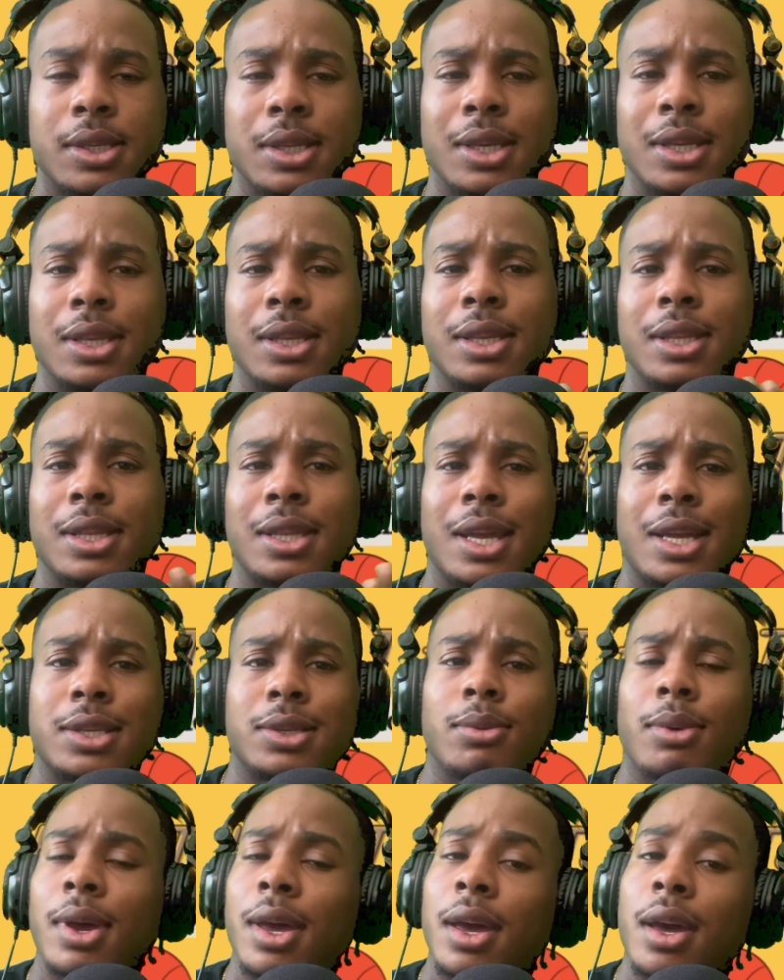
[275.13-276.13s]
and that's
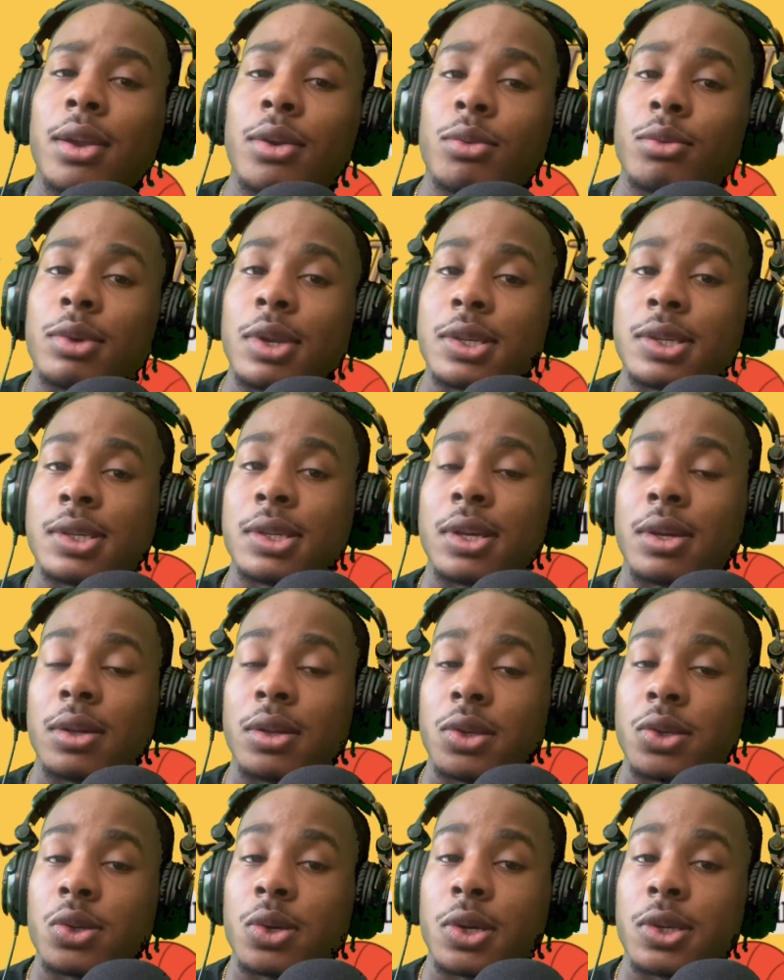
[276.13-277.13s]
why I don't necessarily
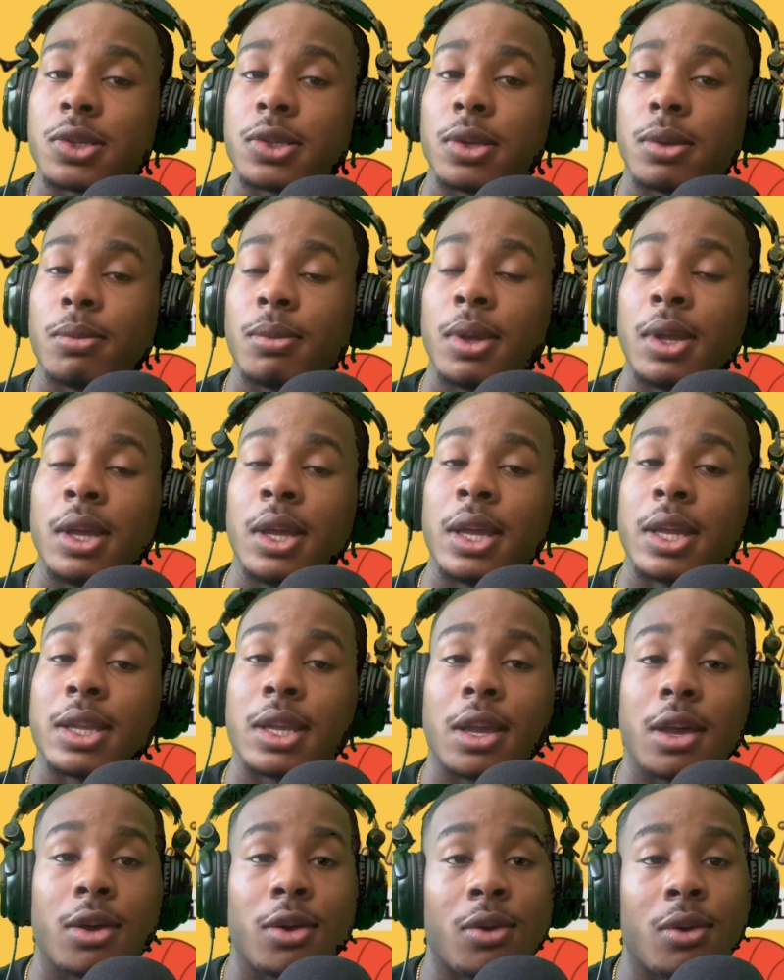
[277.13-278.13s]
trust them.
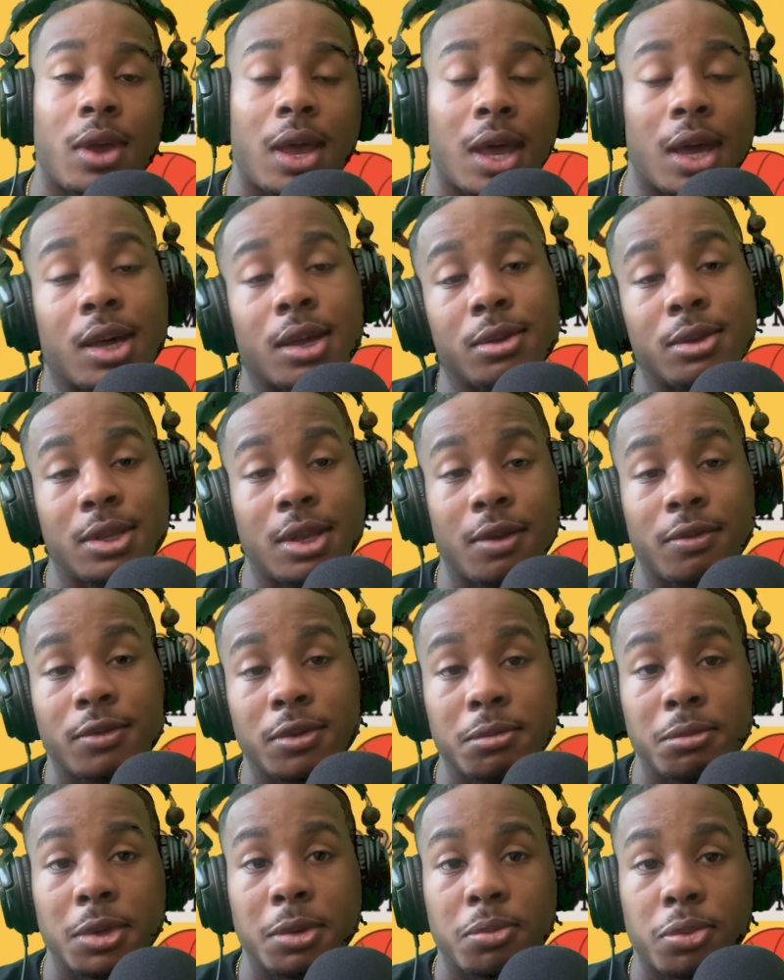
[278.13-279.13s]
Now, I can
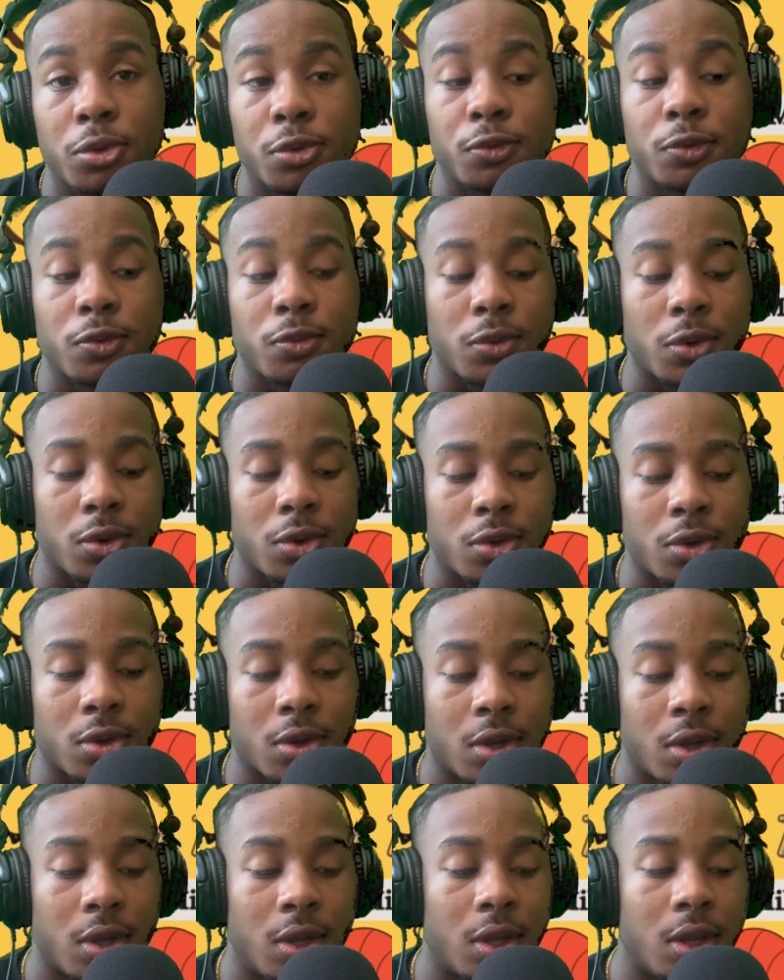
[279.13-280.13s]
definitely be proven wrong,
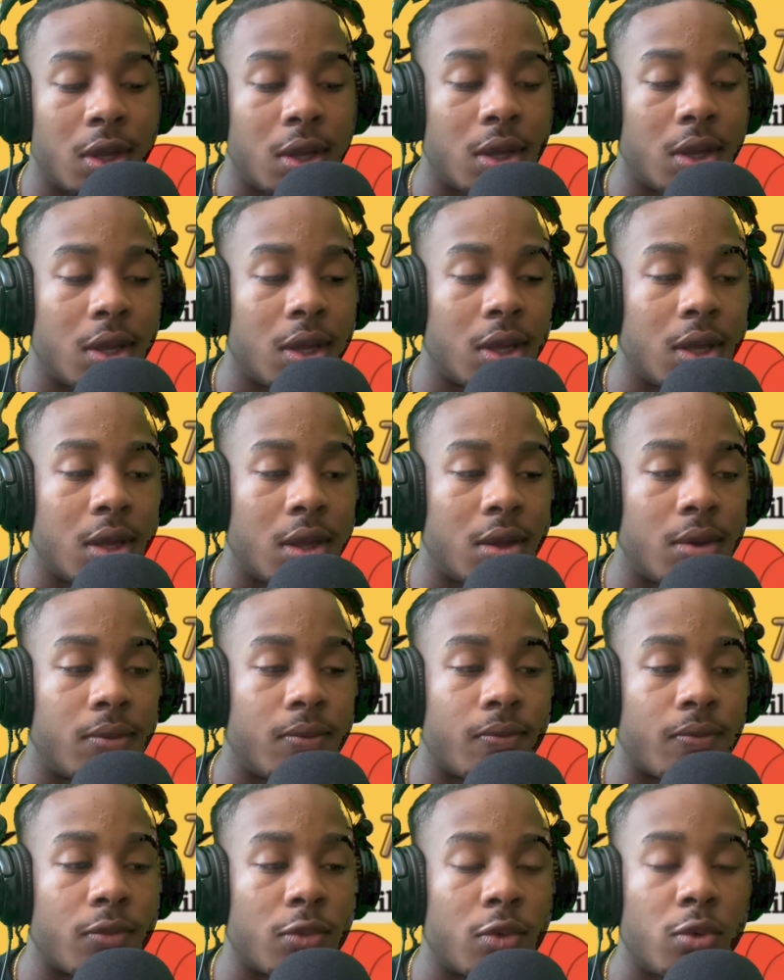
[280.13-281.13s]

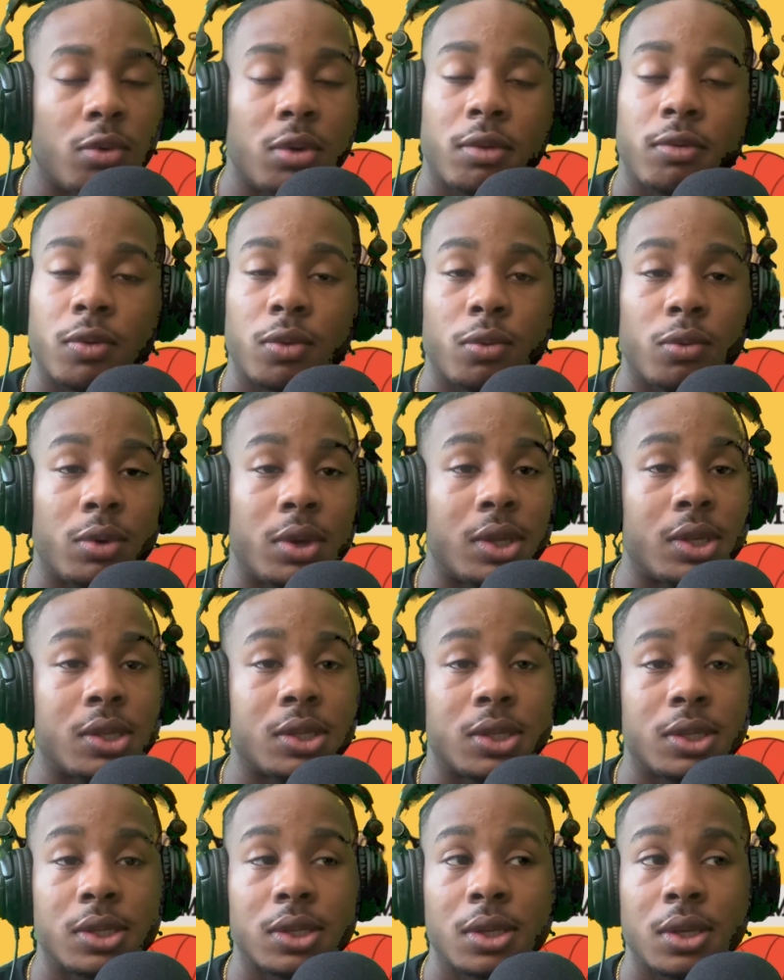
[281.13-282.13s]
and whoever
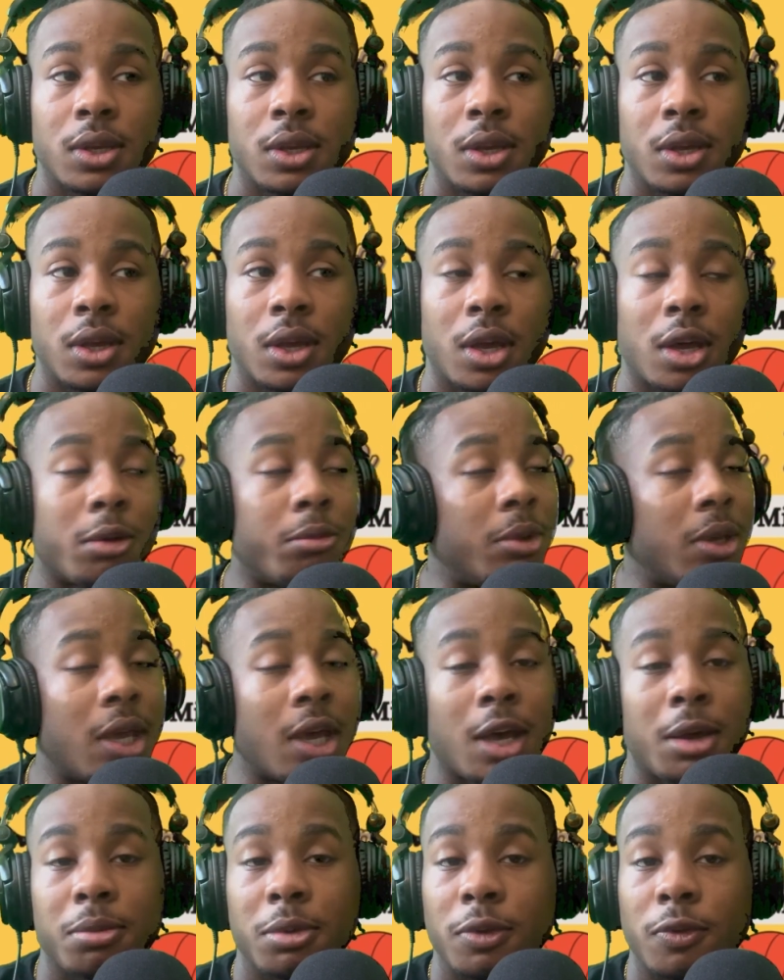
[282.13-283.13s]
wins, I'll be
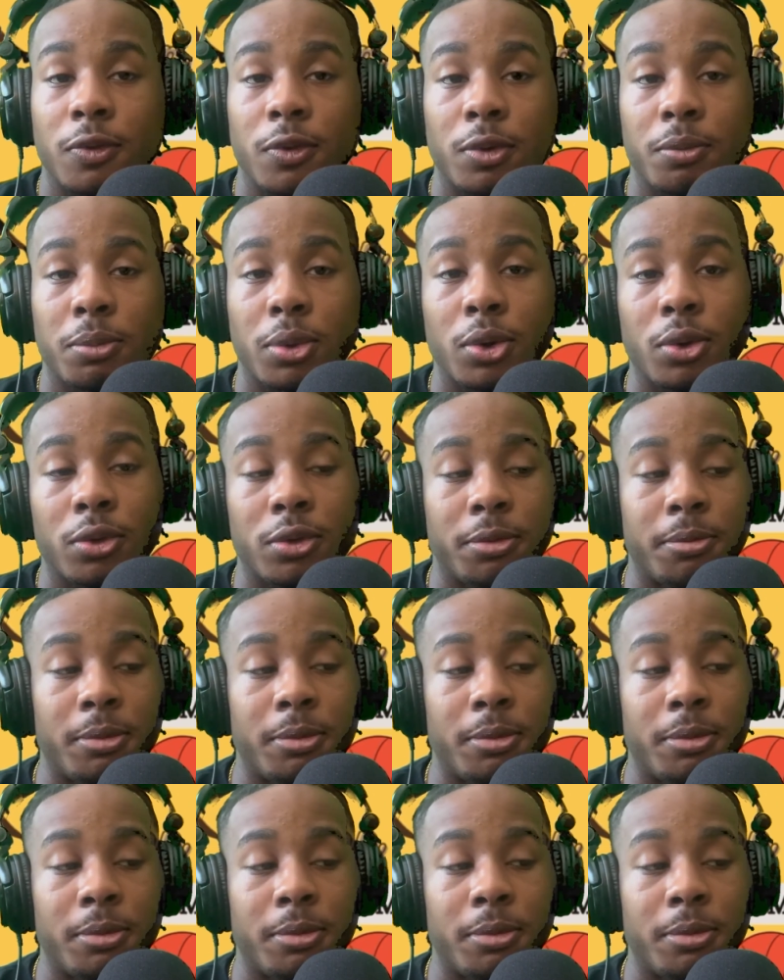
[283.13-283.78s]
happy for both